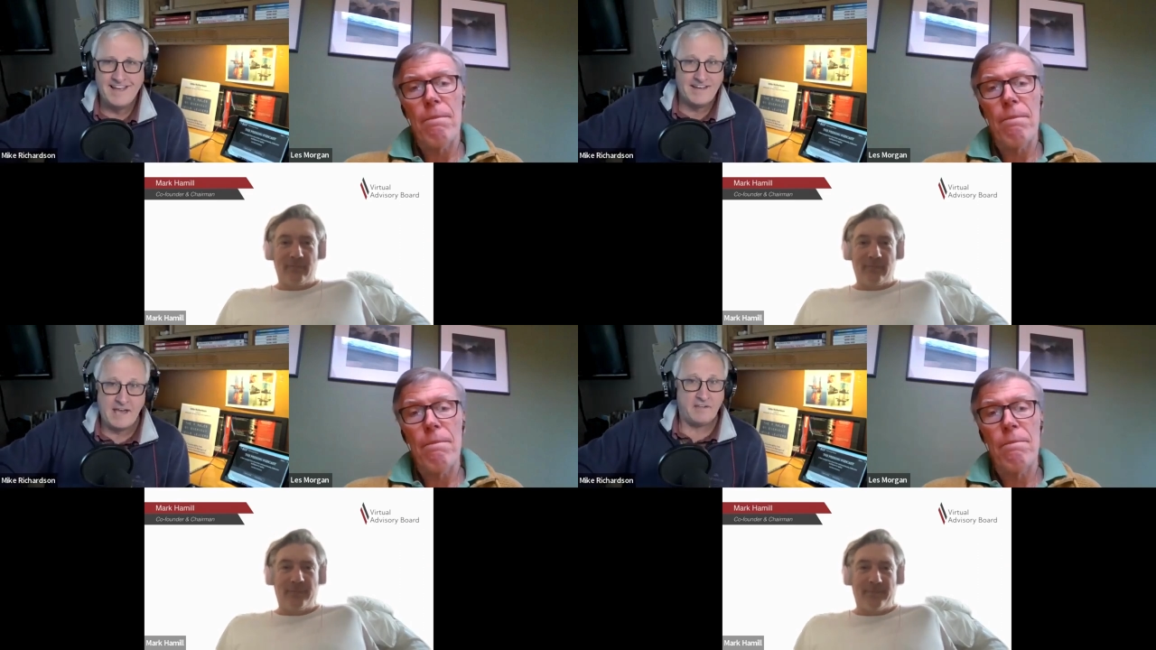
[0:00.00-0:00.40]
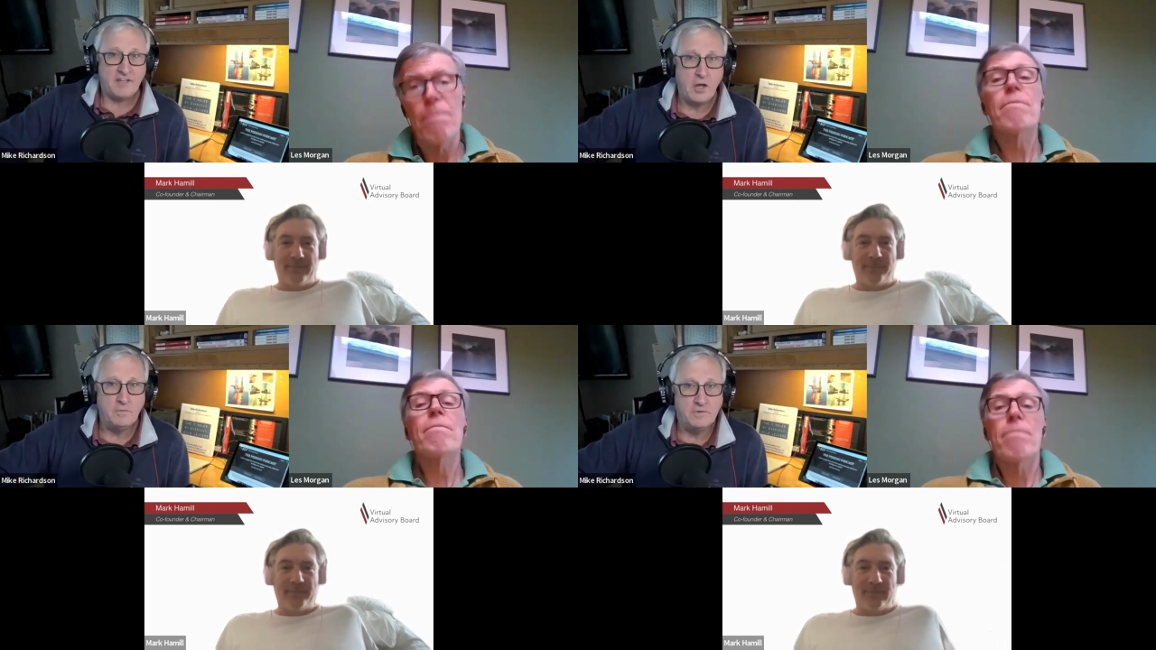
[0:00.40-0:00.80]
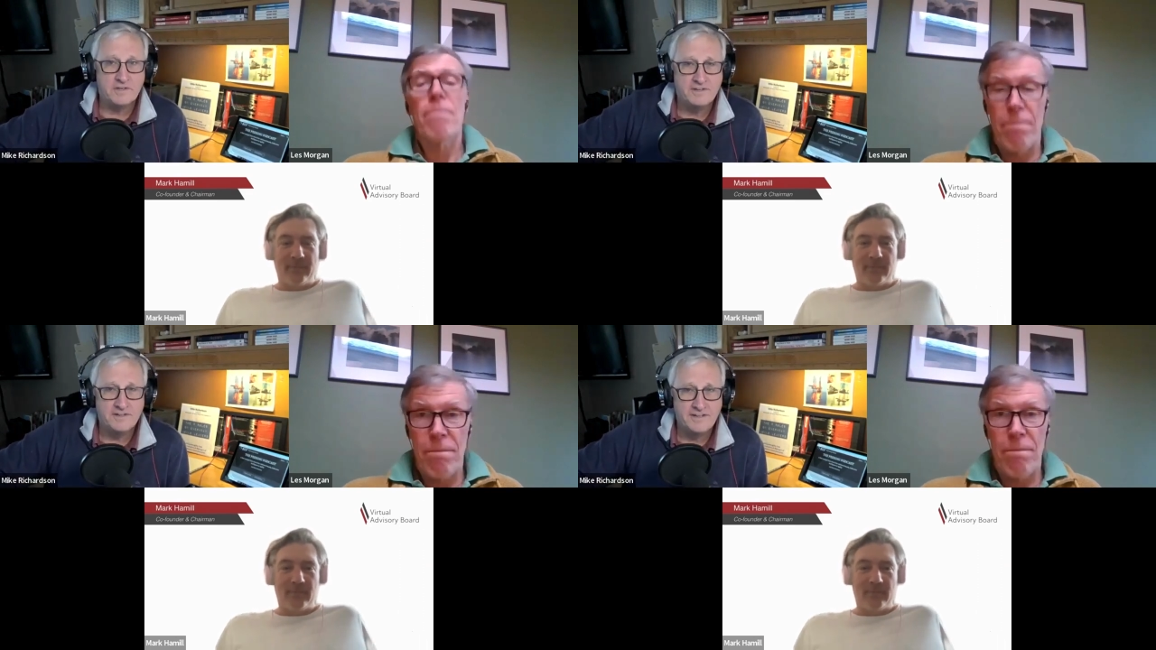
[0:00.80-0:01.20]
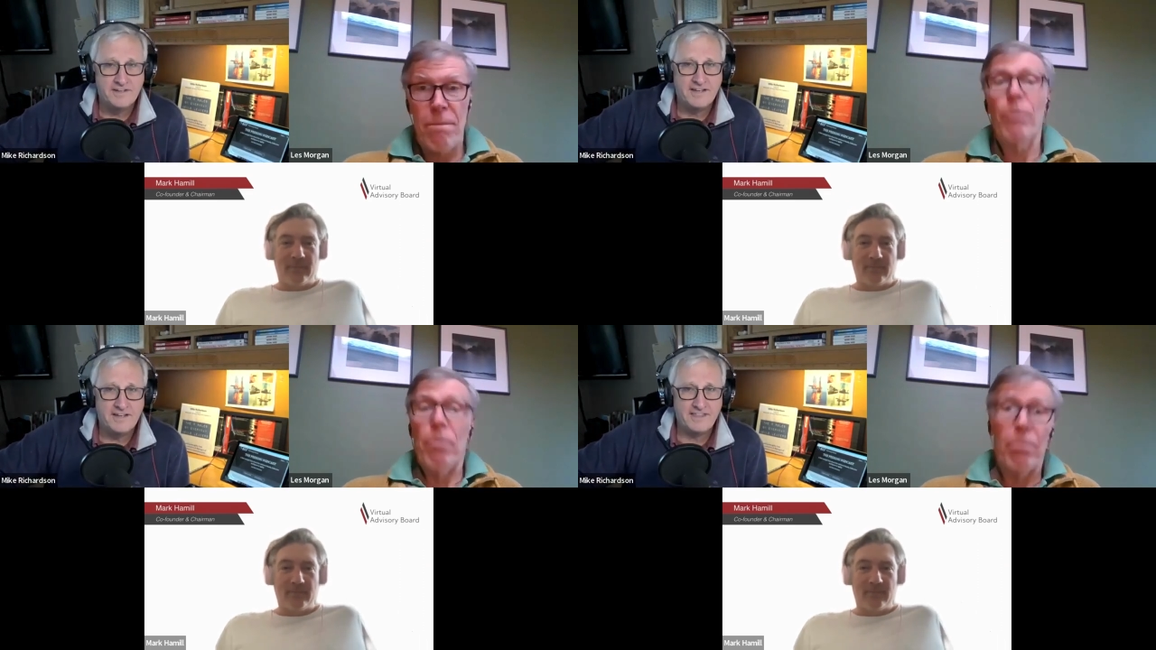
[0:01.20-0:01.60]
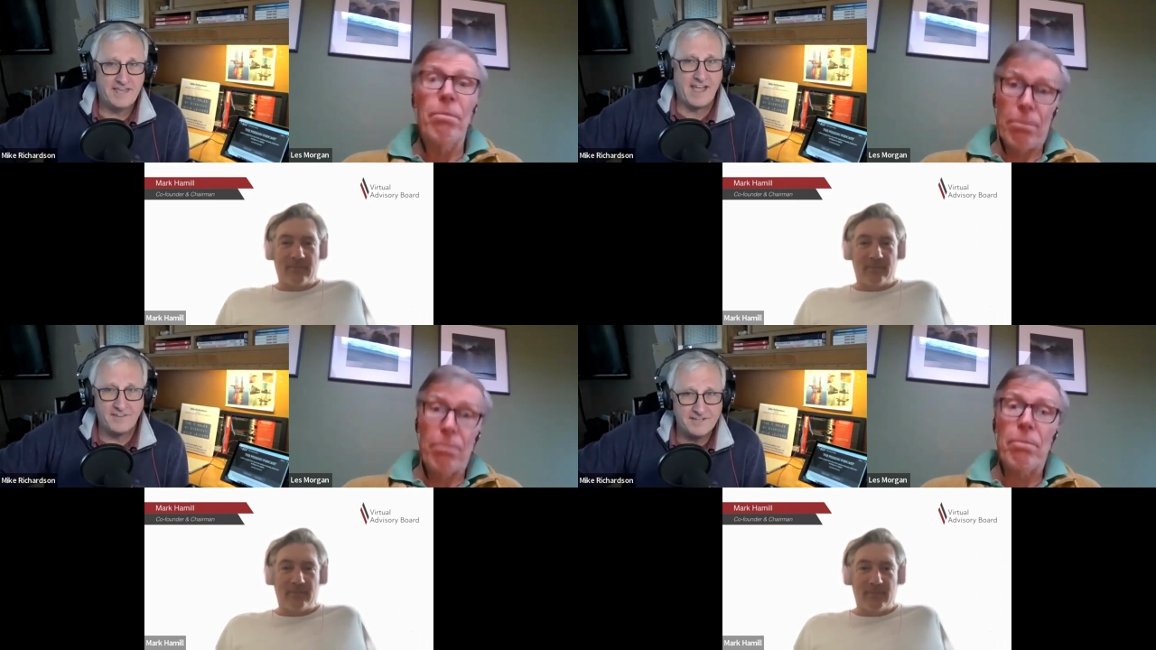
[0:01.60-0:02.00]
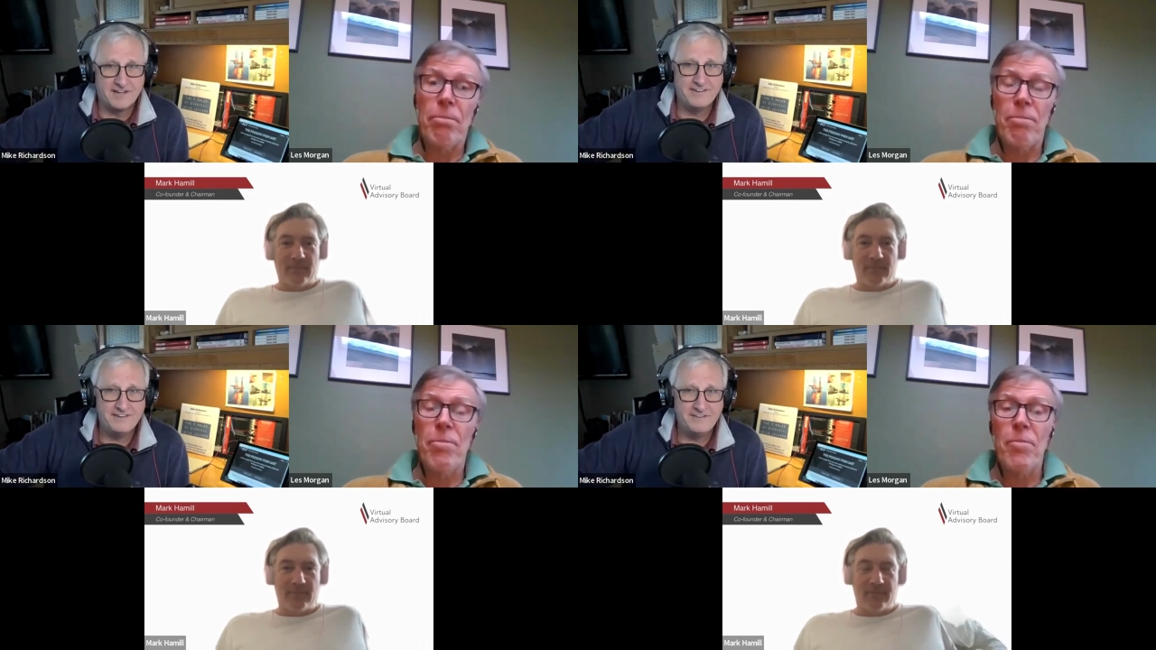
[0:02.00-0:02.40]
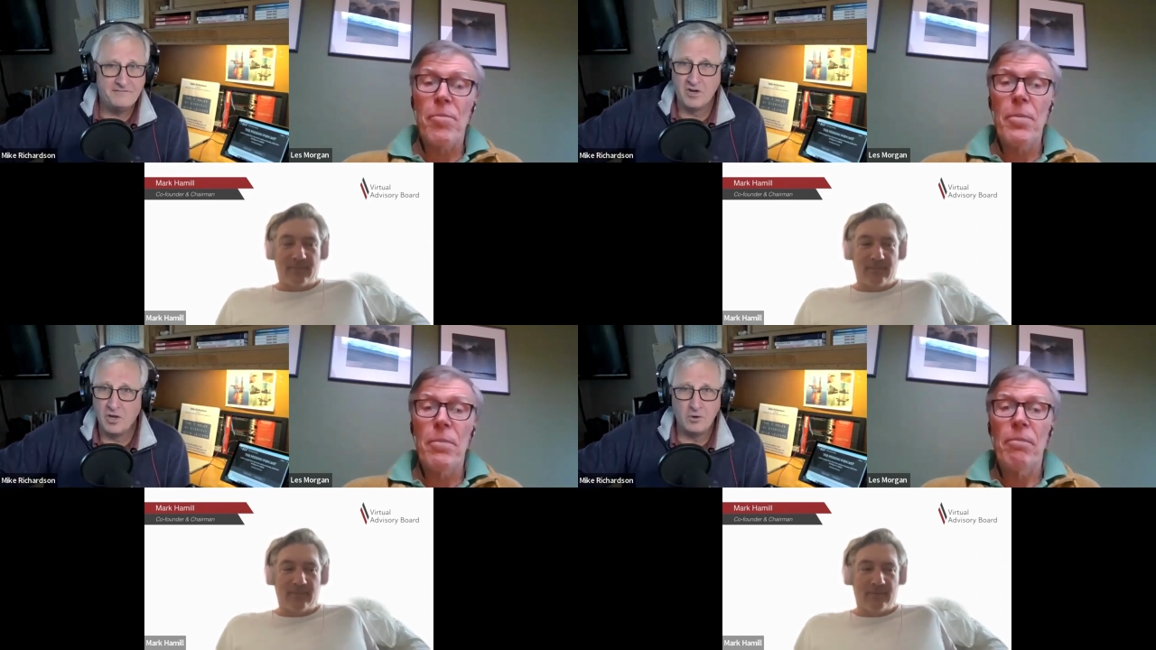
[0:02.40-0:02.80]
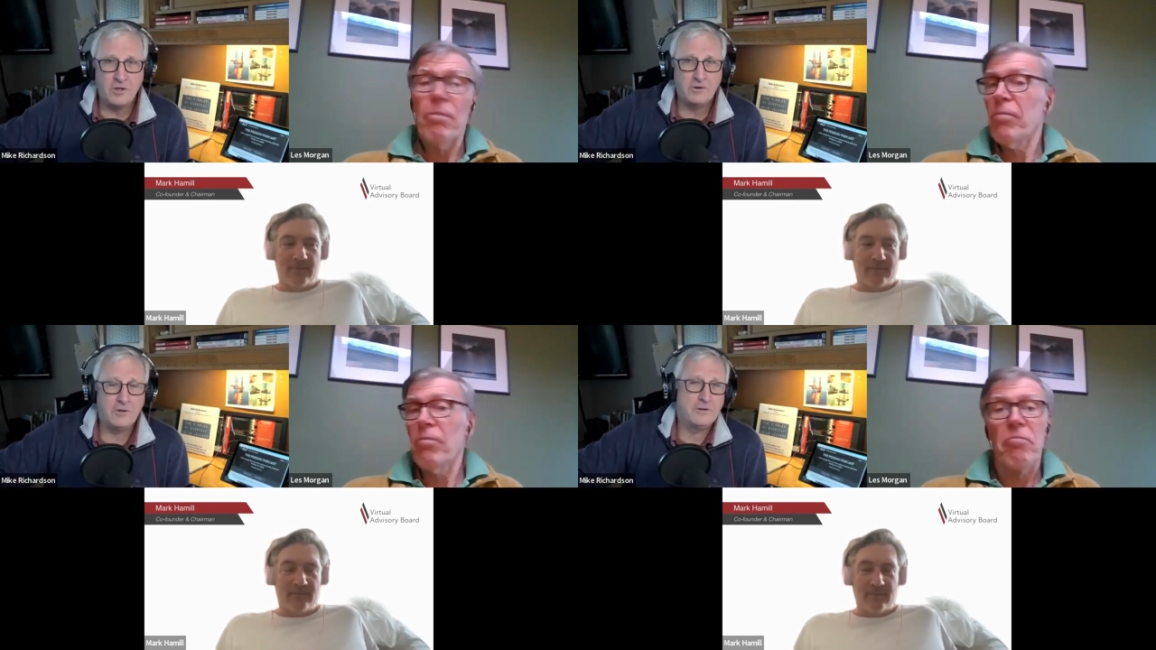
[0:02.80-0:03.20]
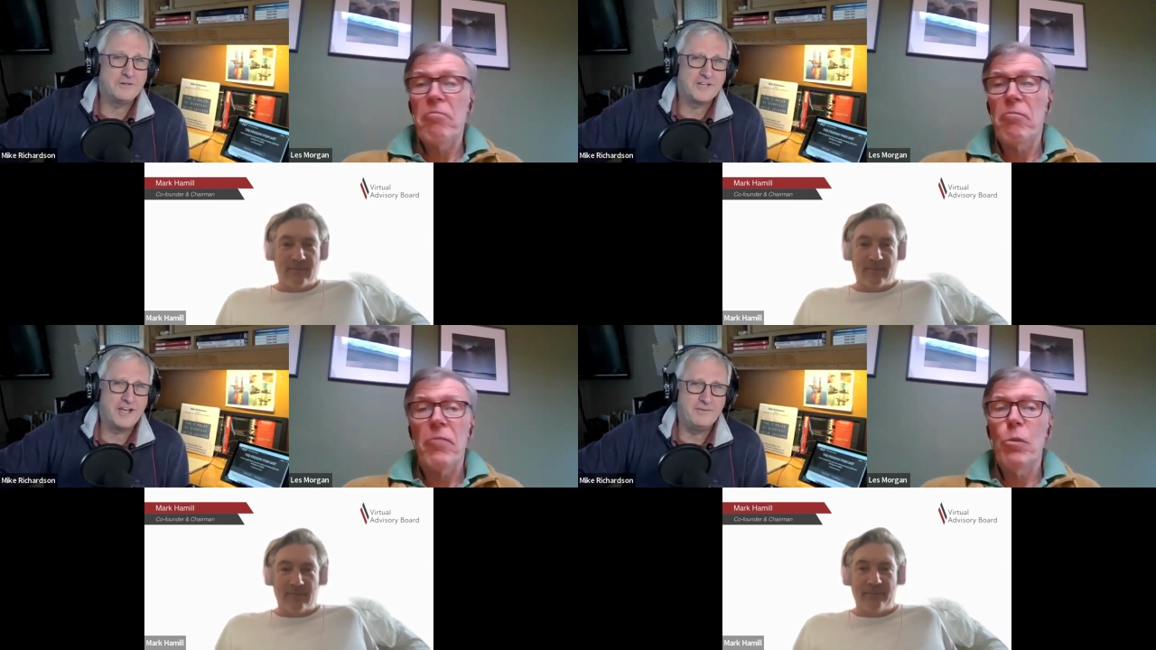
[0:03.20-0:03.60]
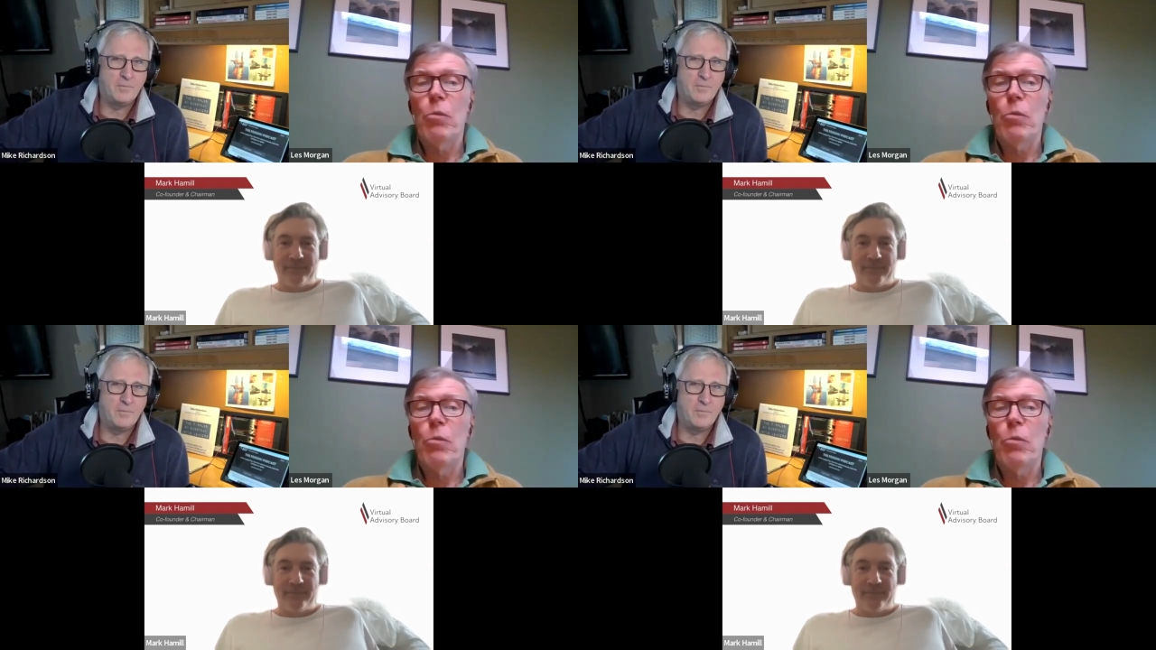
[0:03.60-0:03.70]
Speaker 1: and now they don't, and they haven't done for a long, long, long, long time.